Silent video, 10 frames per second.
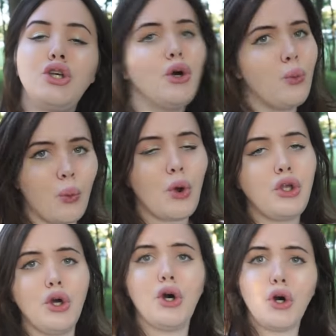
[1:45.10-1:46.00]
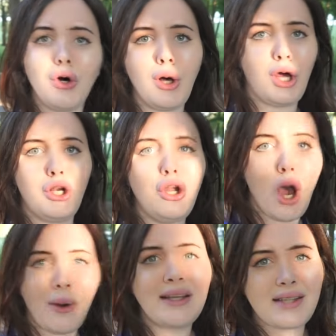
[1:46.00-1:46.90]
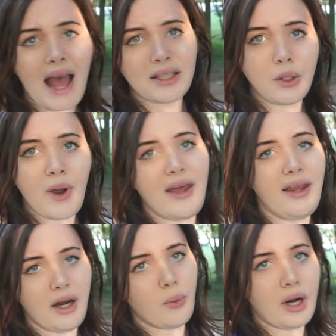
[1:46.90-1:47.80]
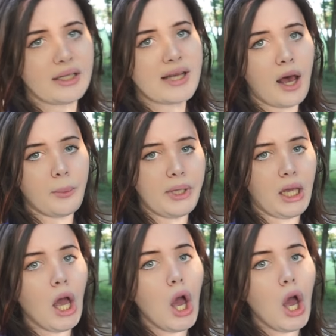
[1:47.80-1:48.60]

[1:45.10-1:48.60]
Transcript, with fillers: you'll, you'll know exactly why they didn't want to tell me